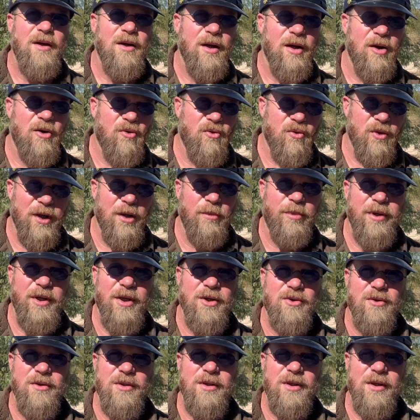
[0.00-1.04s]
Incredibly
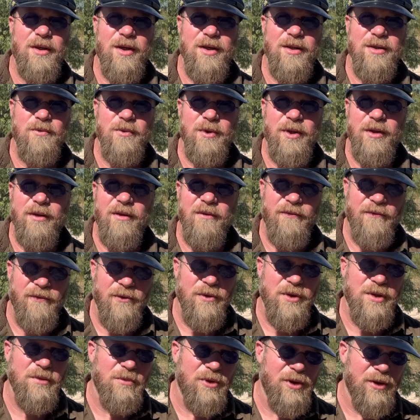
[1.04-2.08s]
interesting as really the
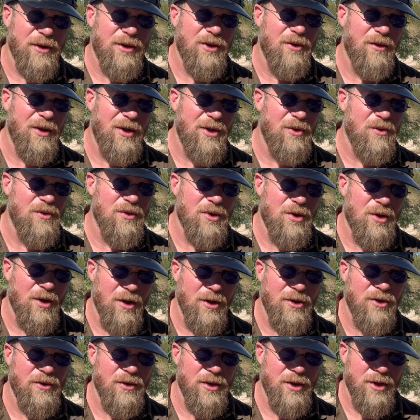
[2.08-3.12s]
first military-used
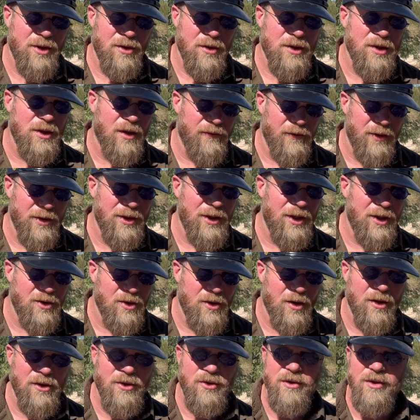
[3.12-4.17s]
cartridge, self-contained
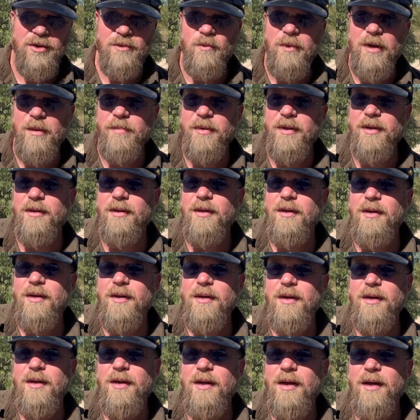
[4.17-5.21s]
cartridge weapon.
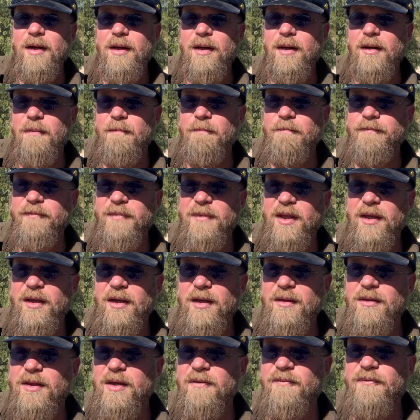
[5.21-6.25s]
Um,
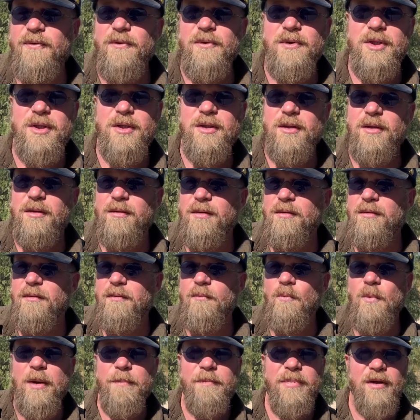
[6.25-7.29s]
the first
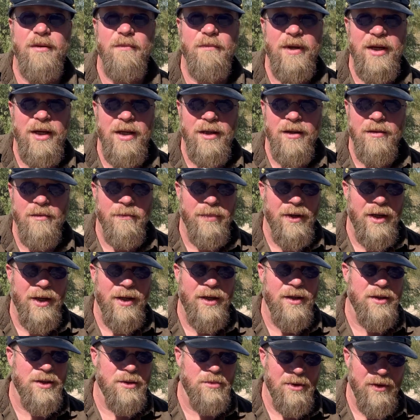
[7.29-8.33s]
weapon made
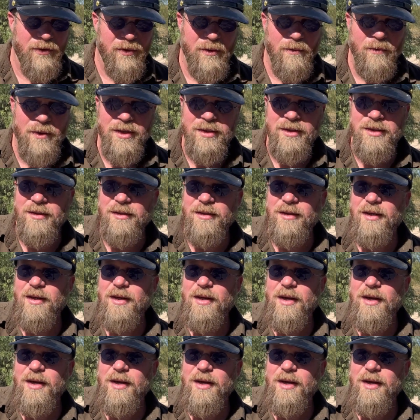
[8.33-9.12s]
by Smith & Wesson.